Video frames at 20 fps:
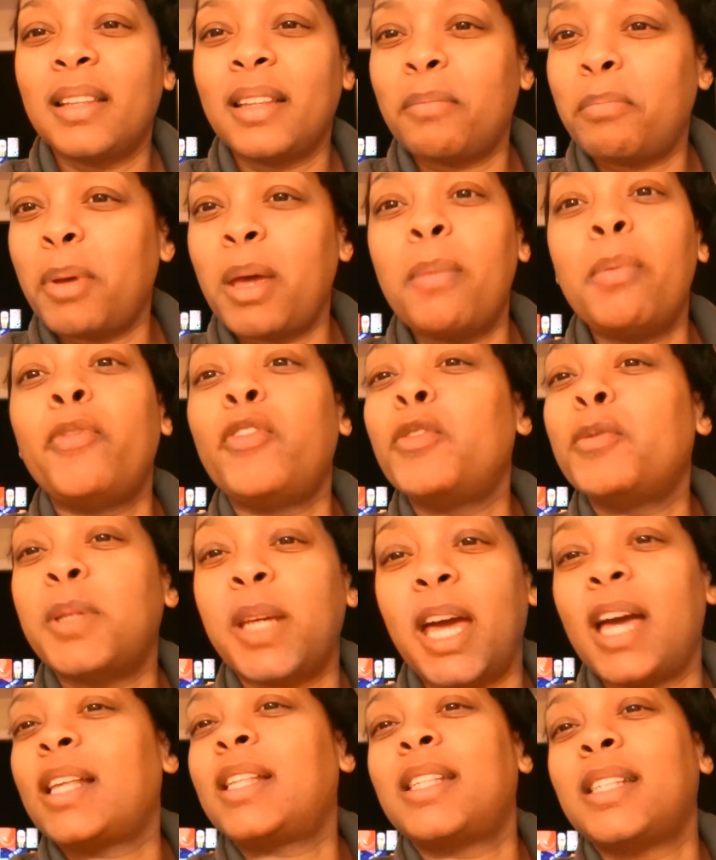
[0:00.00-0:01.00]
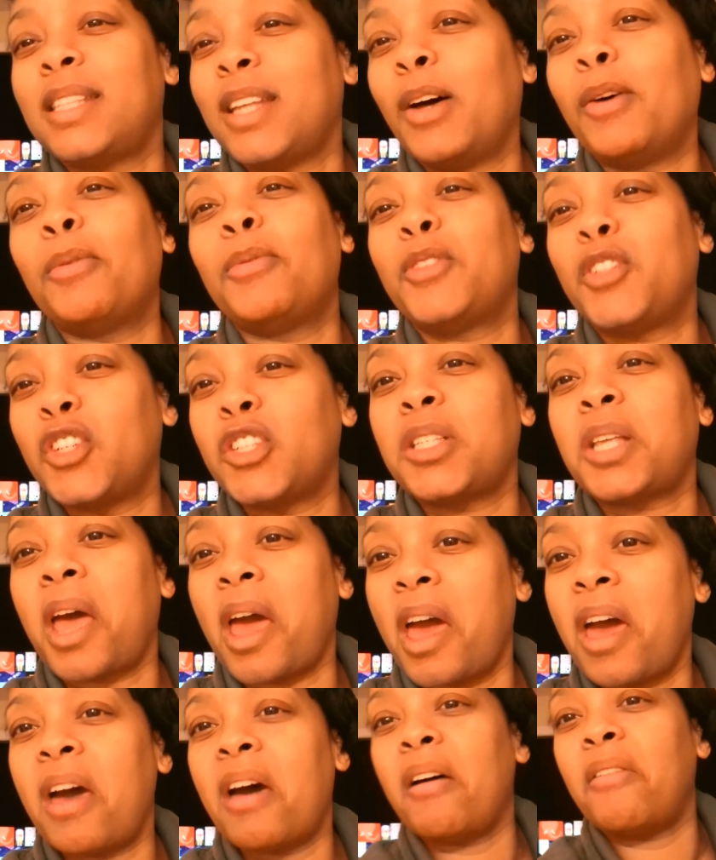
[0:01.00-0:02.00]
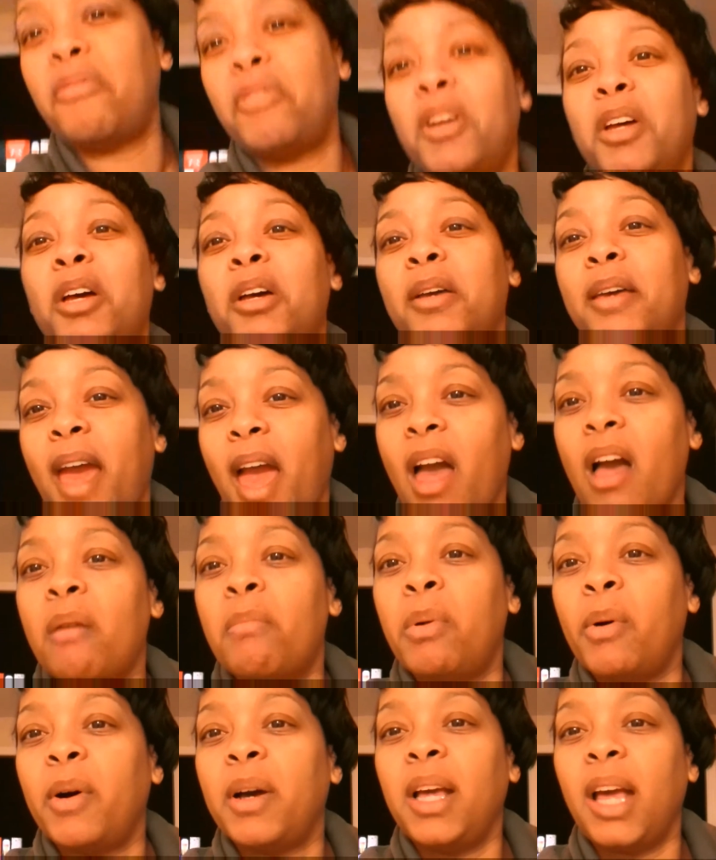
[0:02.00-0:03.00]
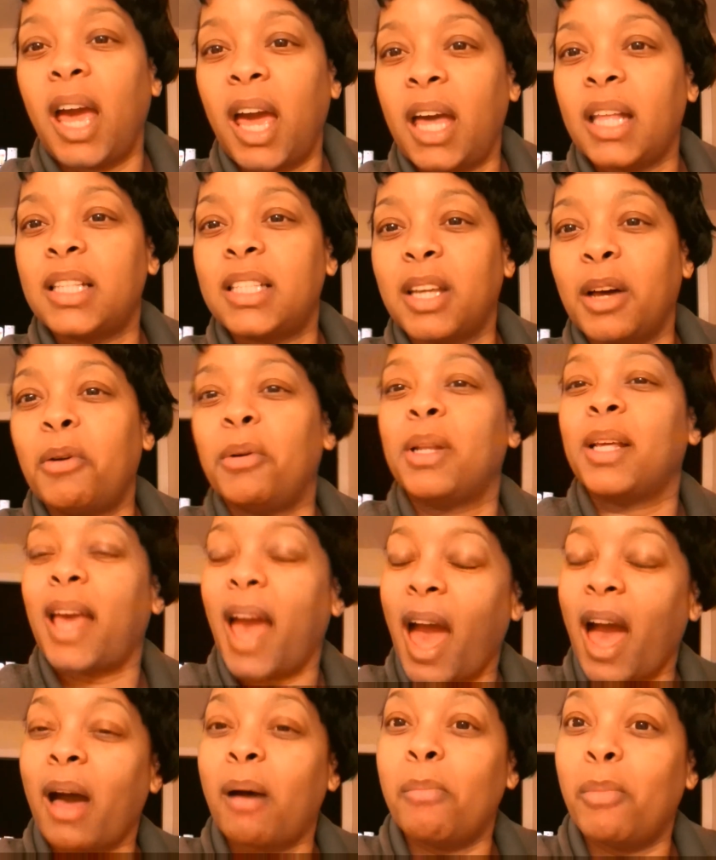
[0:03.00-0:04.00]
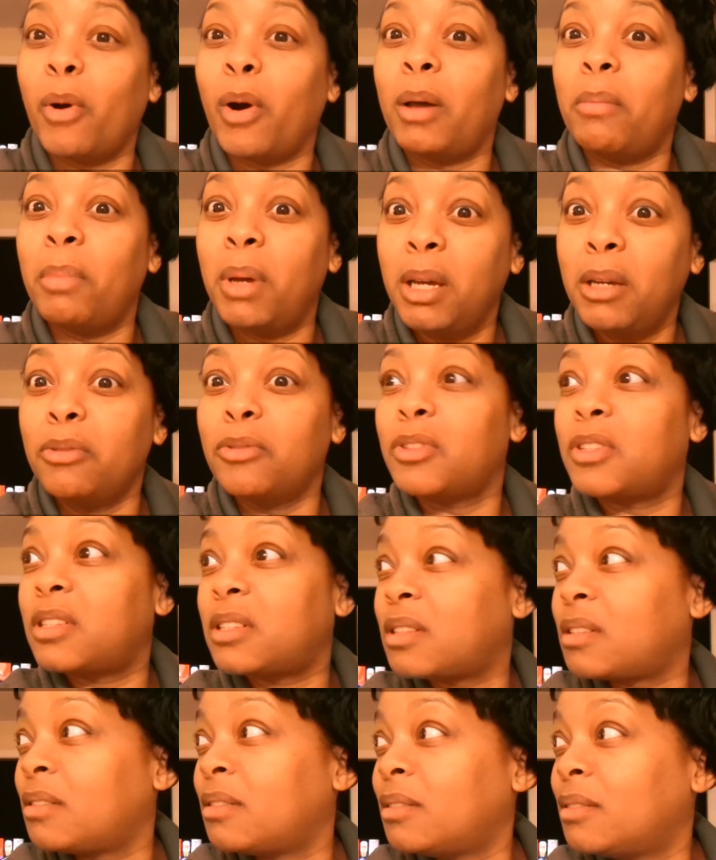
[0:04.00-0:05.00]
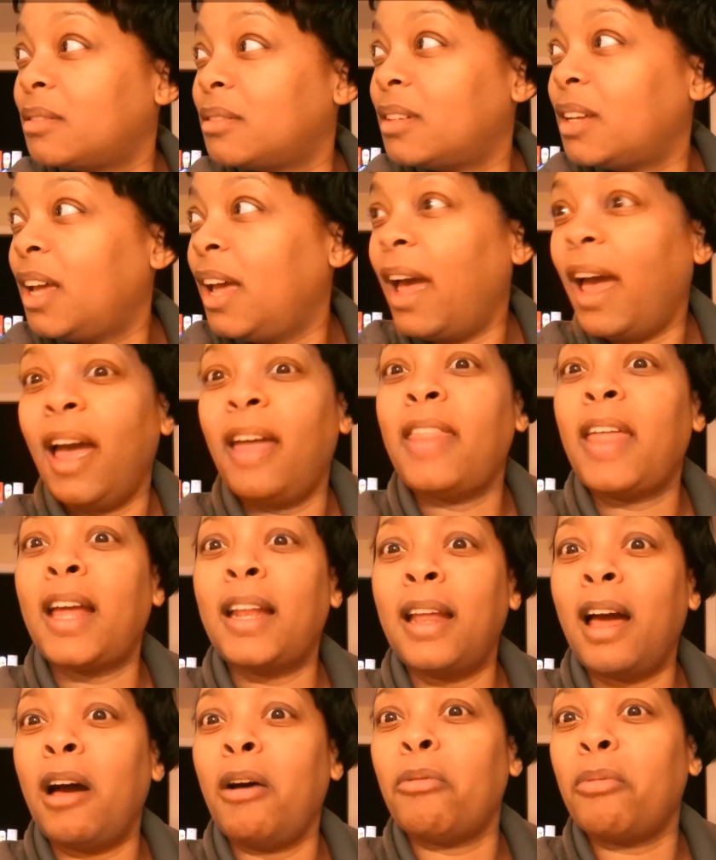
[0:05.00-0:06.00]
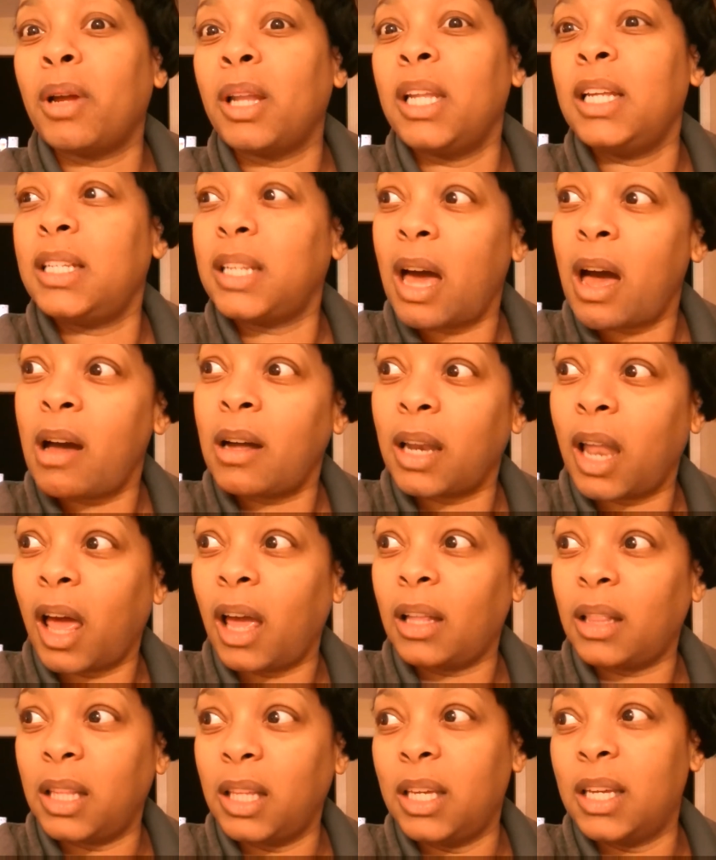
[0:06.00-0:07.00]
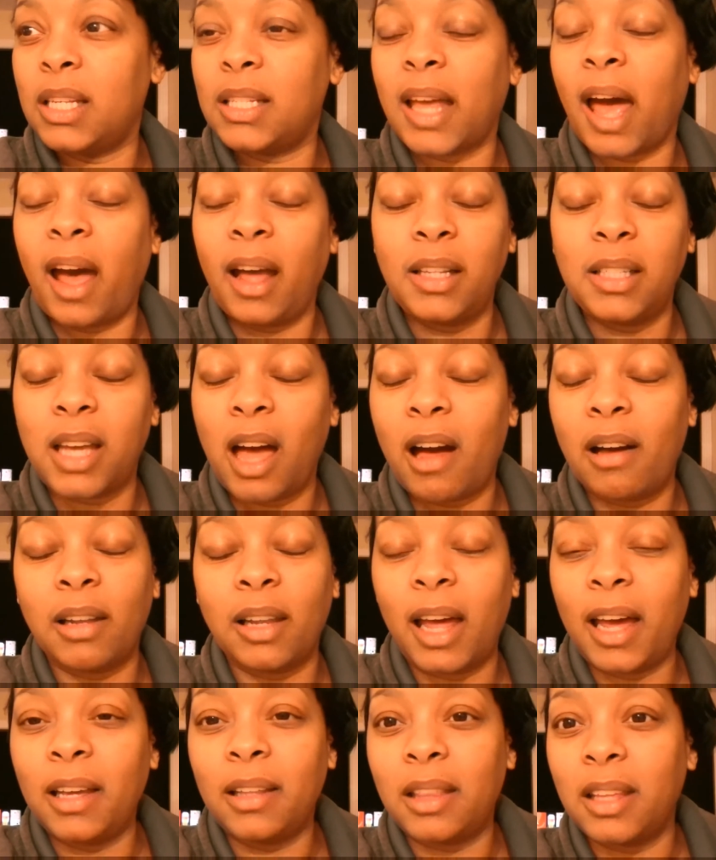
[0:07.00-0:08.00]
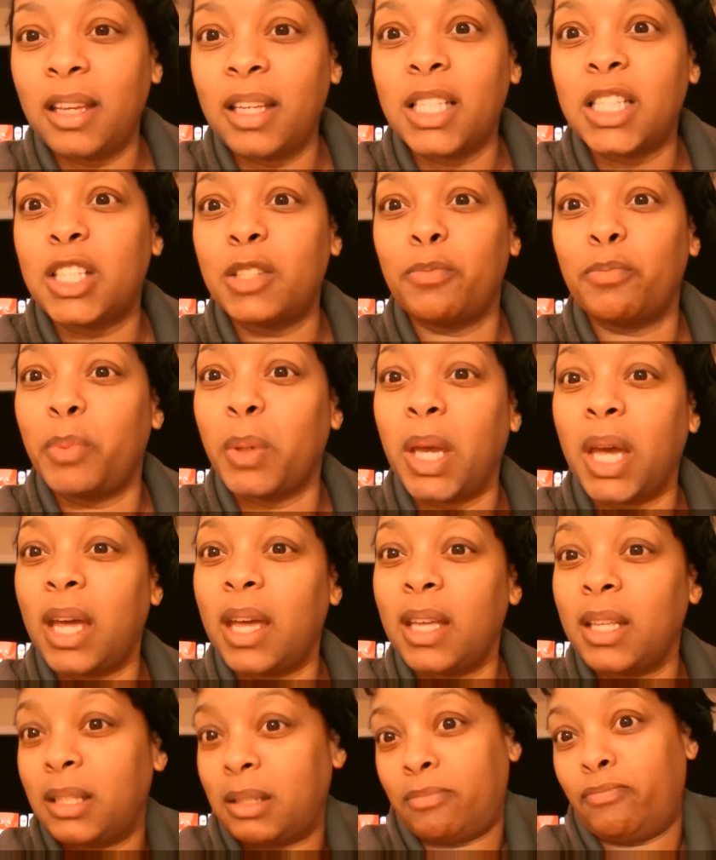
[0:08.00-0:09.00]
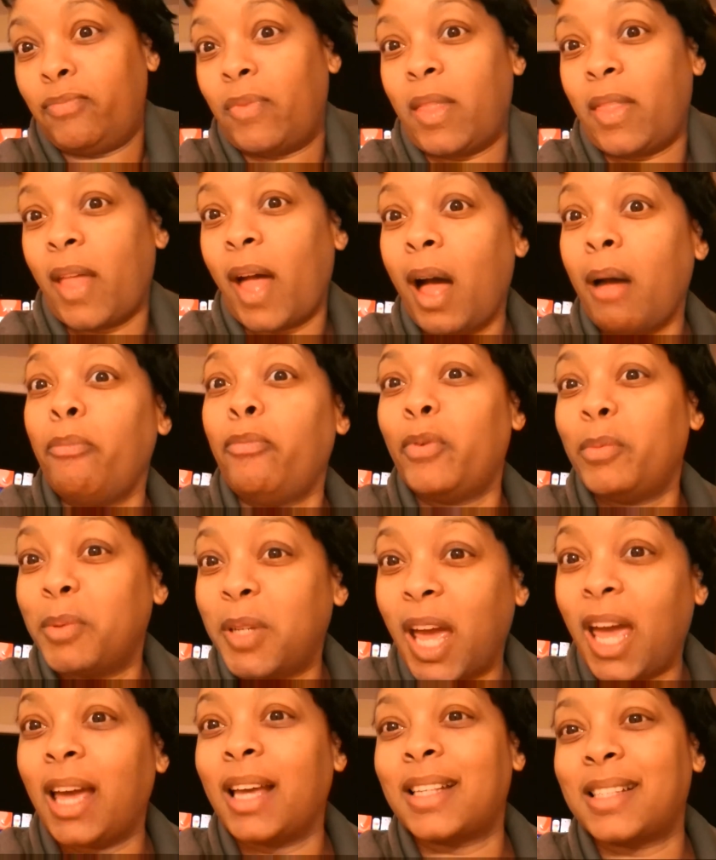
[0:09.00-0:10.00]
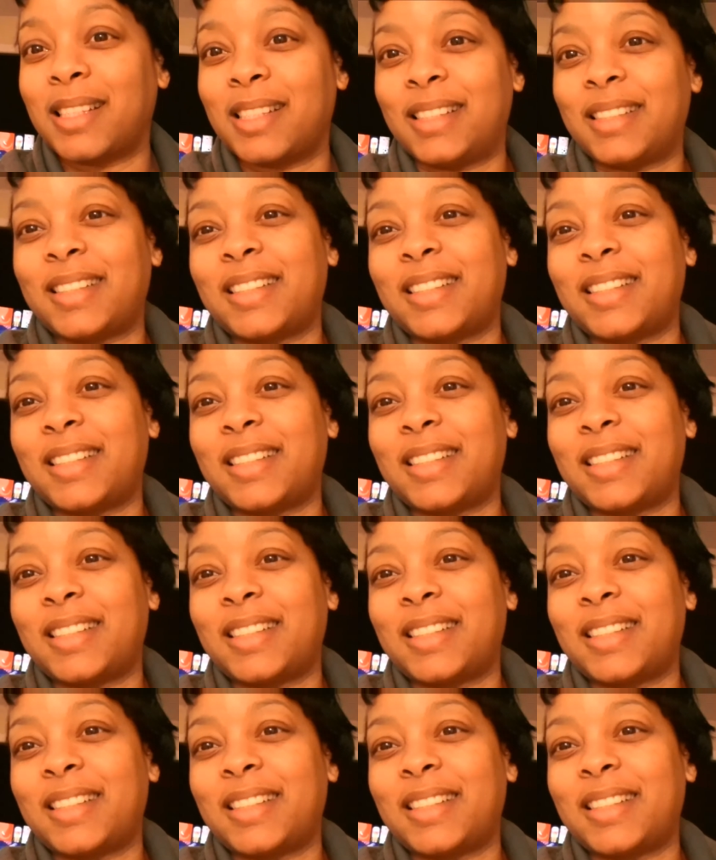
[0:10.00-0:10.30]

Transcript: People from Texas don't just have cowboy hats on and cowboy boots. And they don't really talk like this. I talk like this because I'm from Texas.